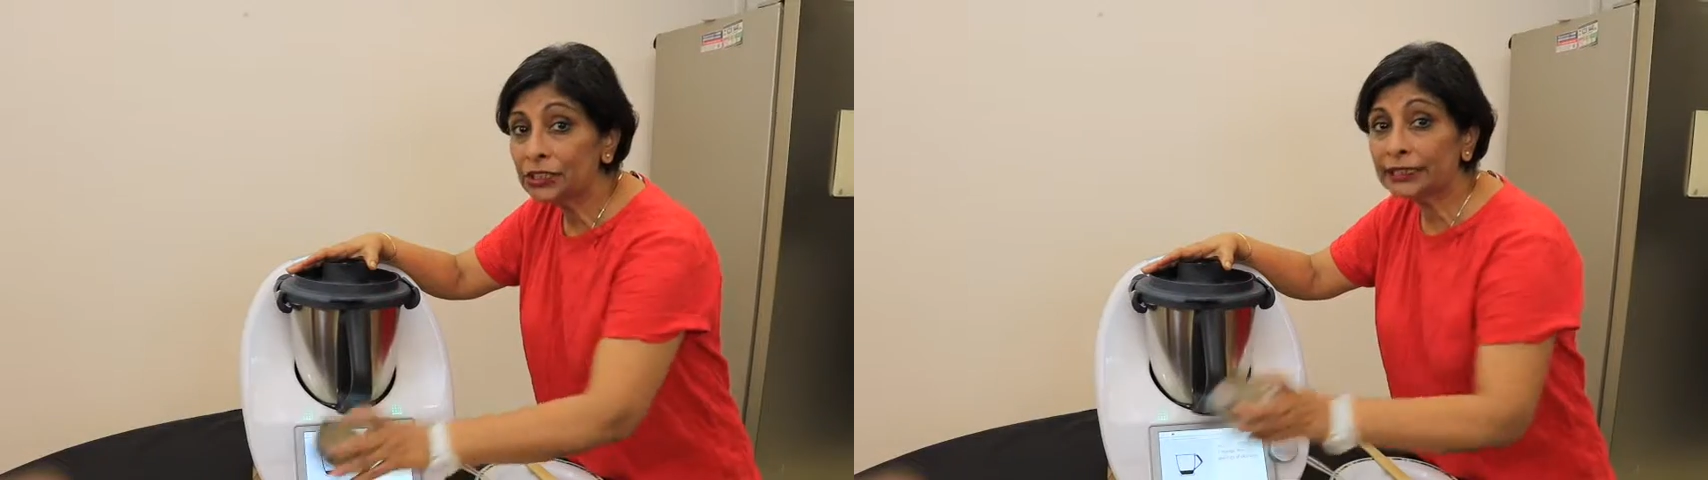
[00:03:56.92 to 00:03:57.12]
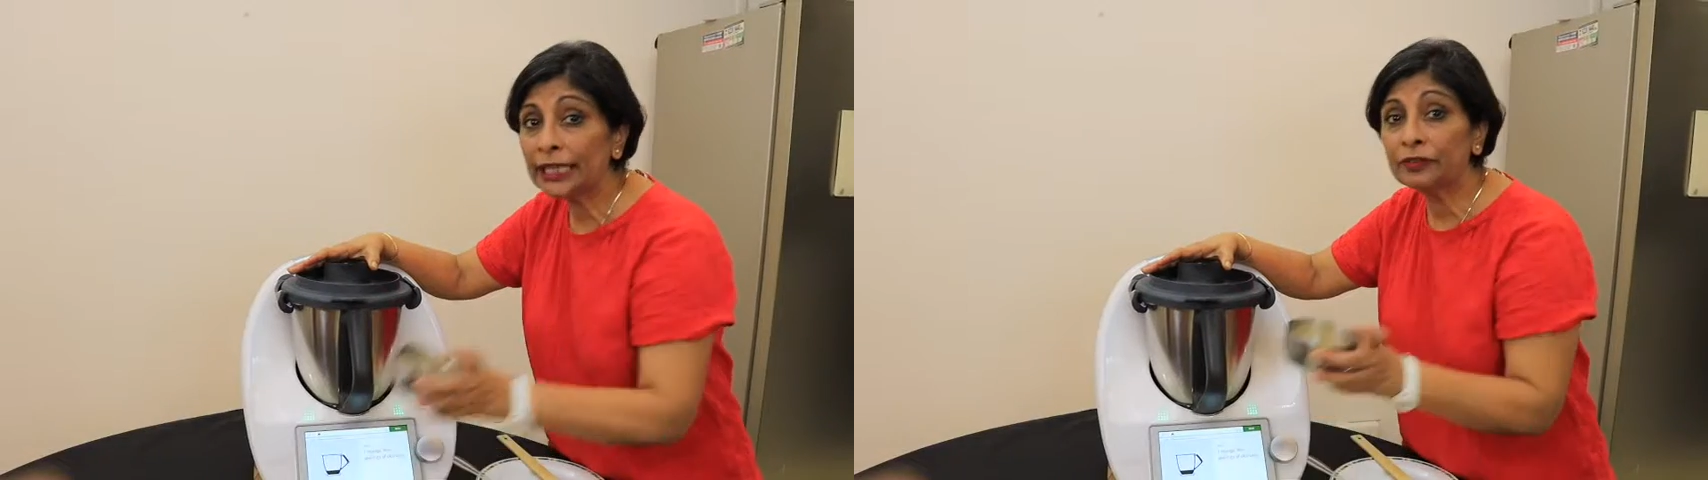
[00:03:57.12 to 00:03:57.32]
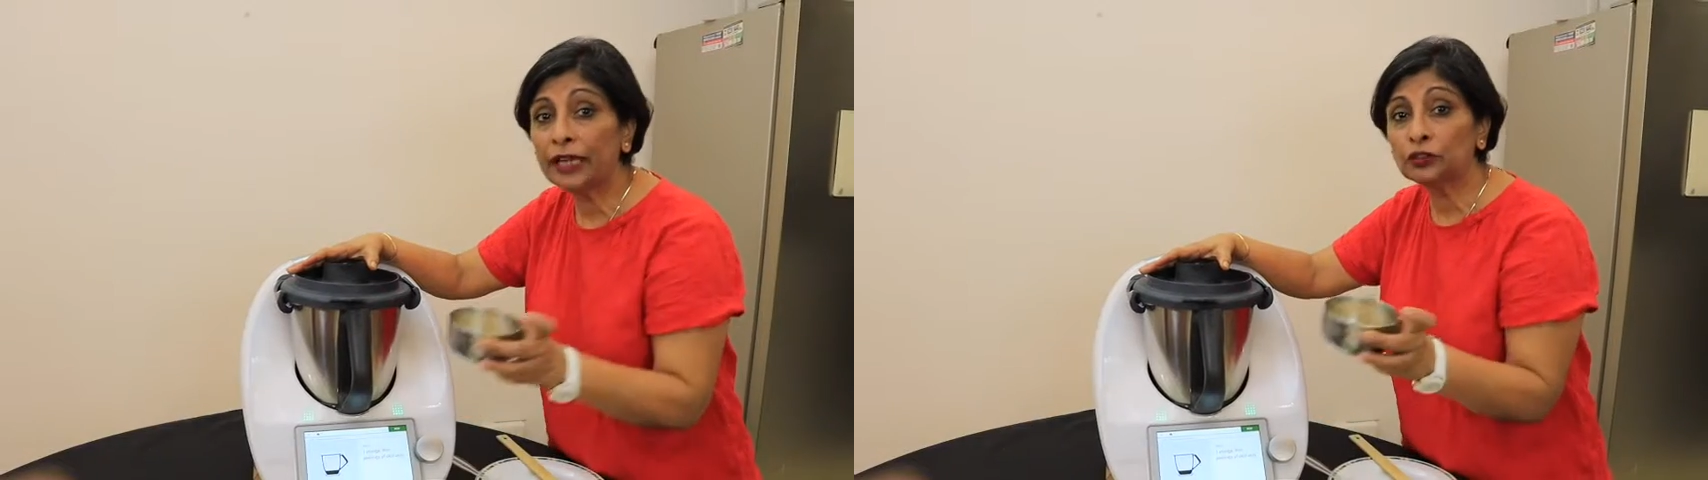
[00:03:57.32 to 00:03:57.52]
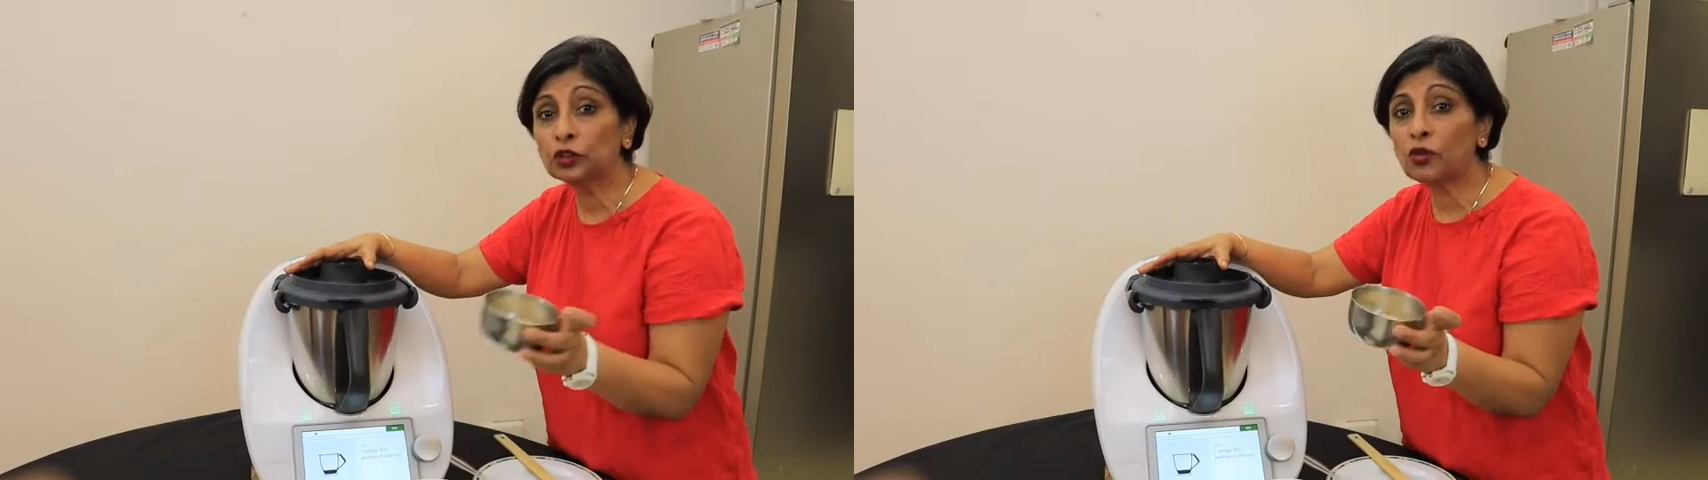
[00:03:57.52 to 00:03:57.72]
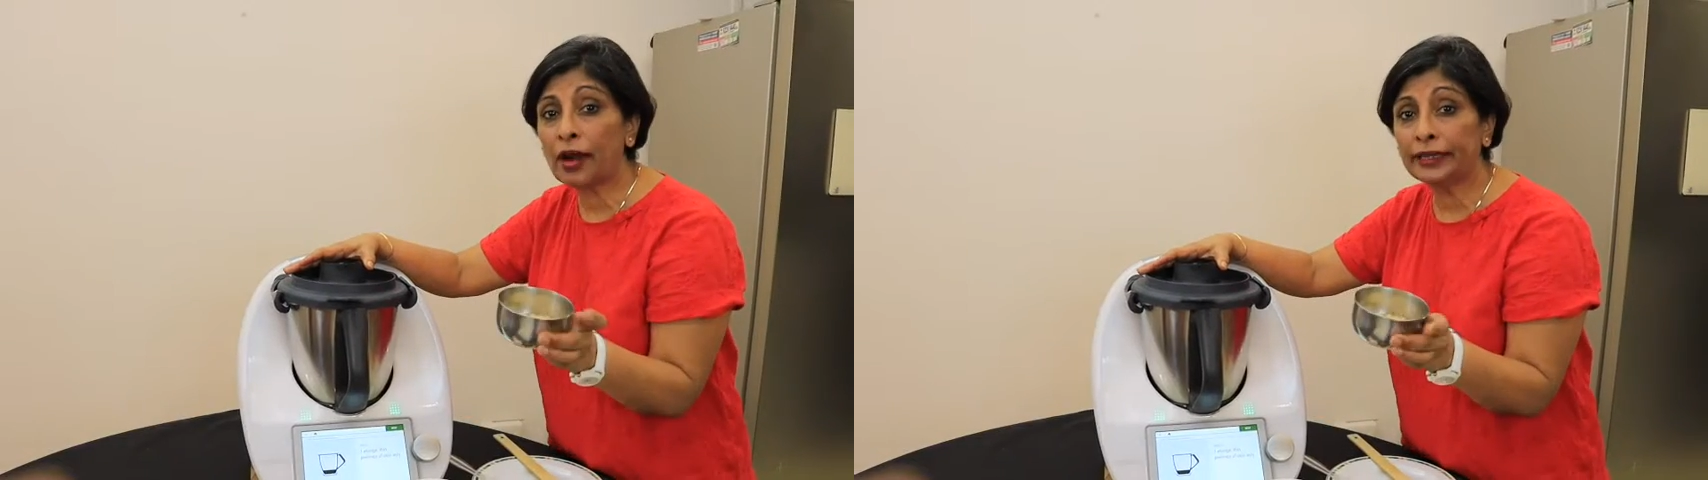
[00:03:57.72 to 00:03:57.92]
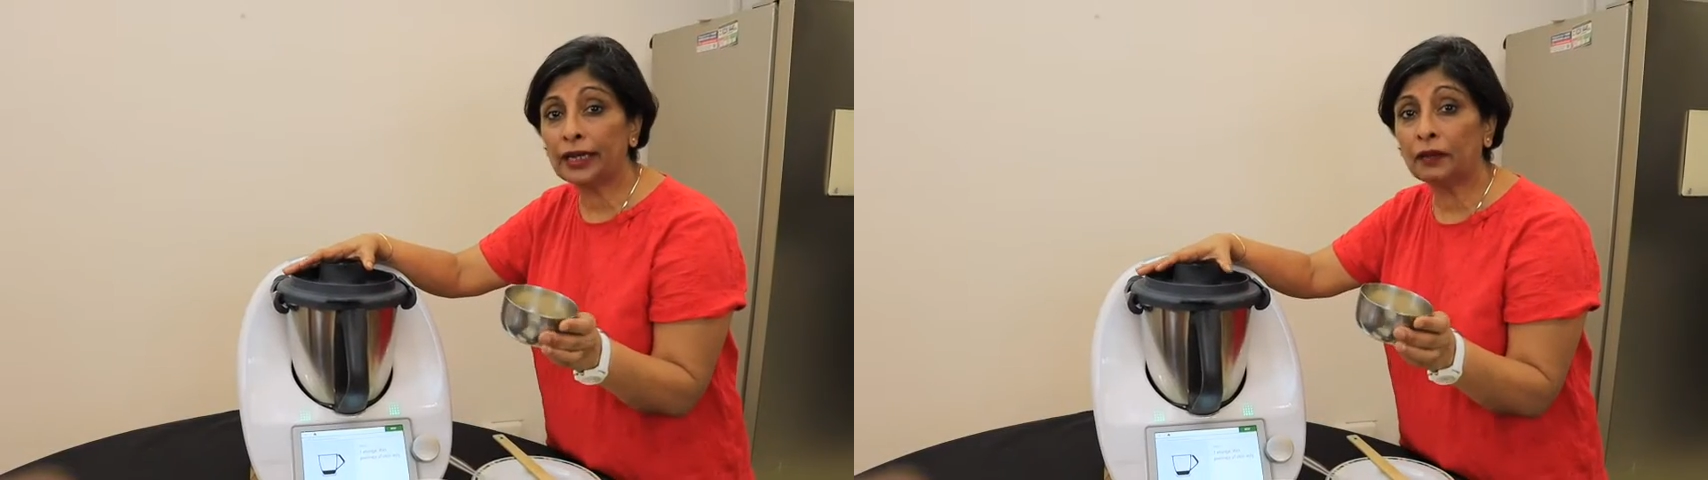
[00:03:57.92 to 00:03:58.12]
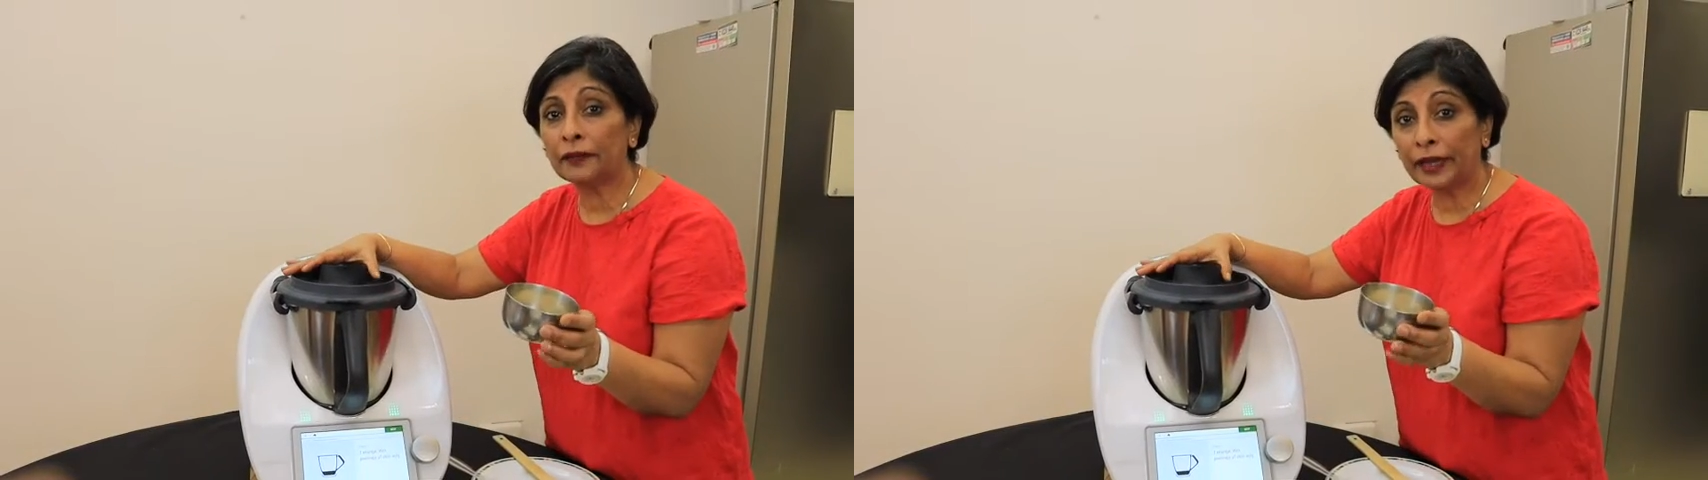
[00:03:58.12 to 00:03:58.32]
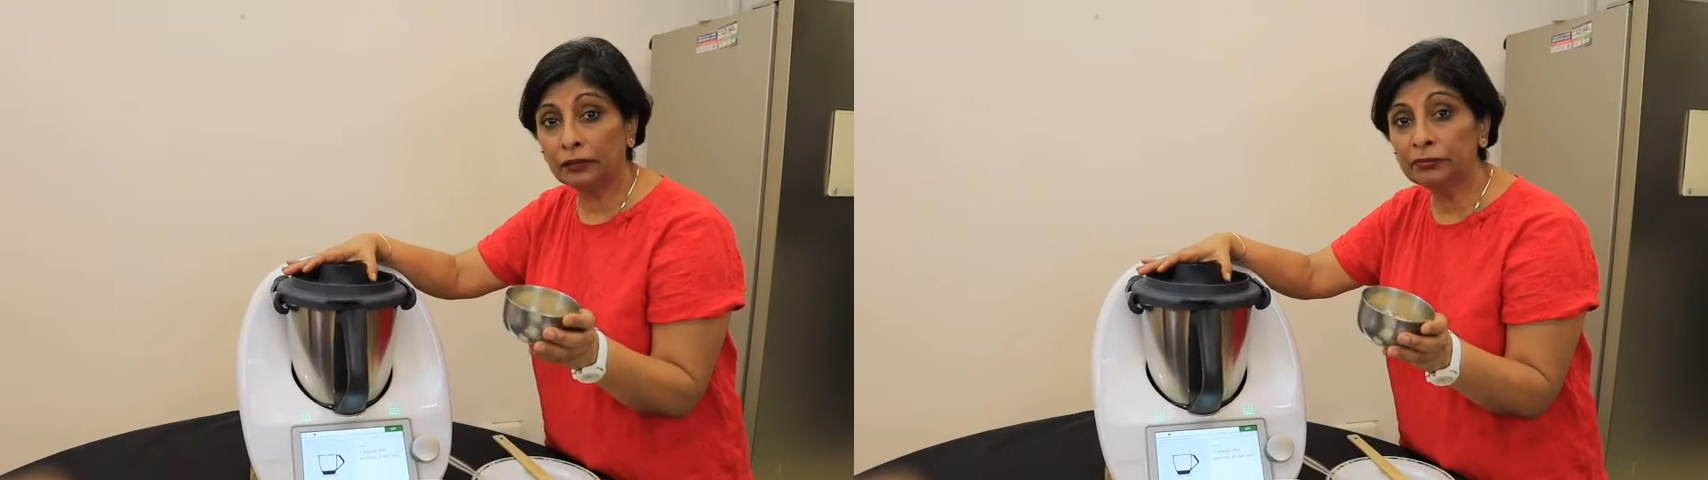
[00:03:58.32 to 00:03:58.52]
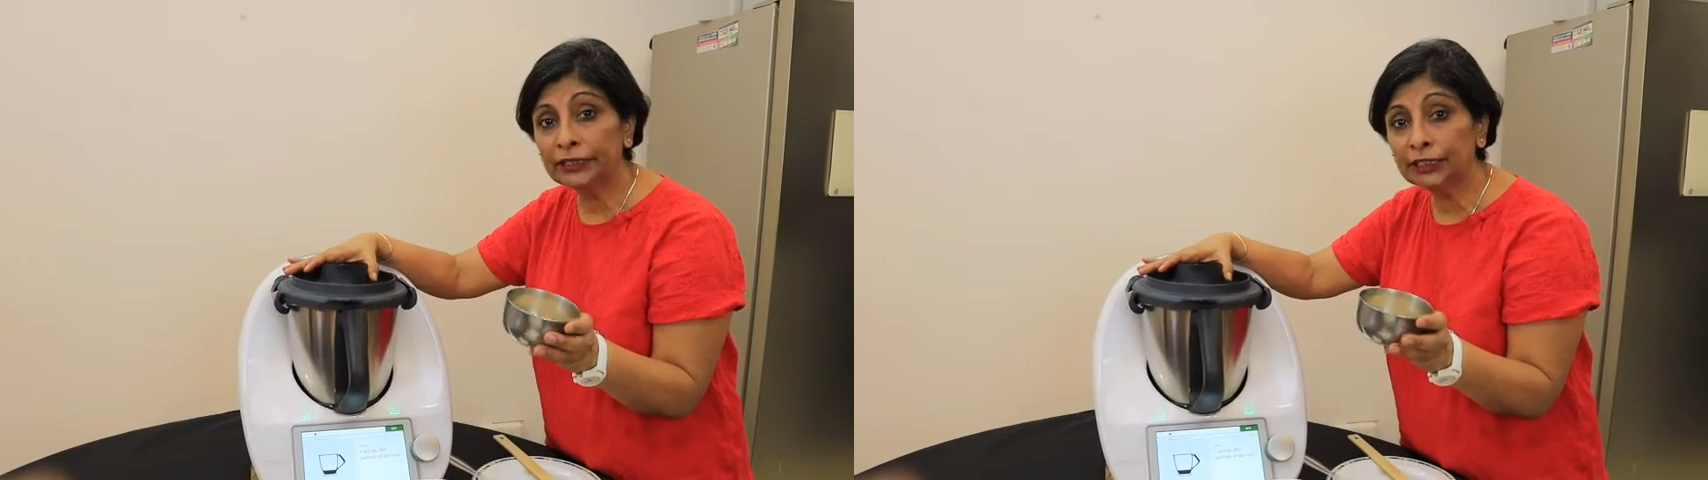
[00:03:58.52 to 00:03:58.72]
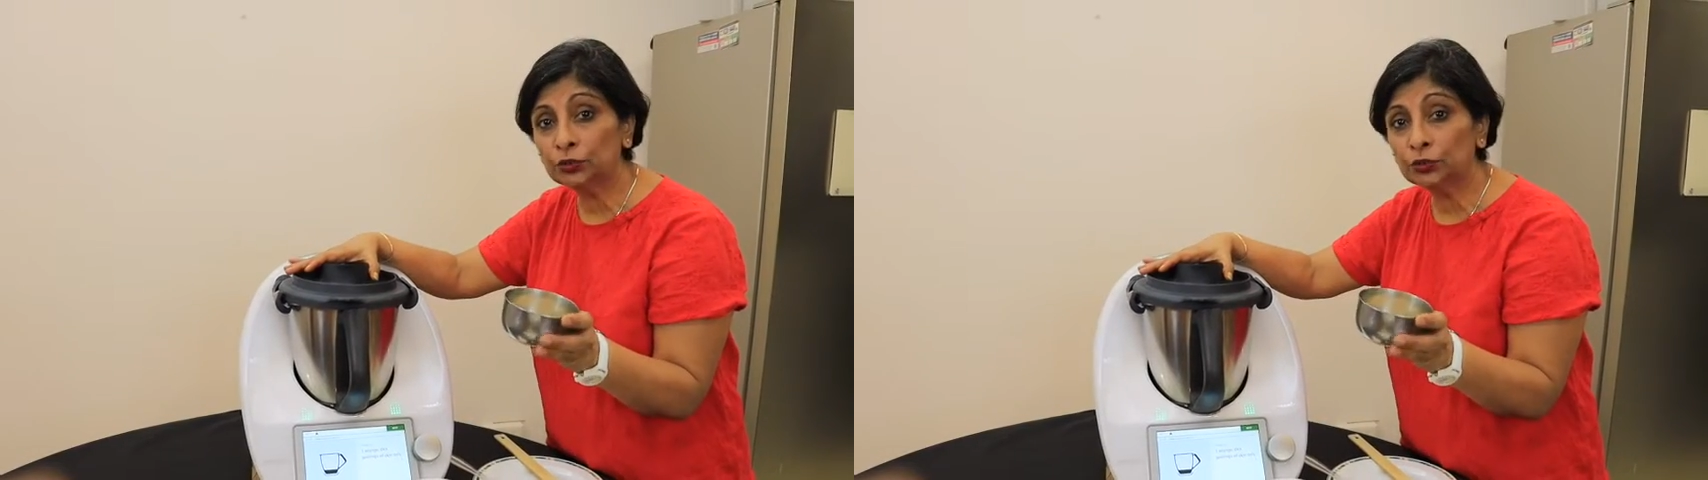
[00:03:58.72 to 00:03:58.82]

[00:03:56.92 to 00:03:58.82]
is that we have to grind our almonds,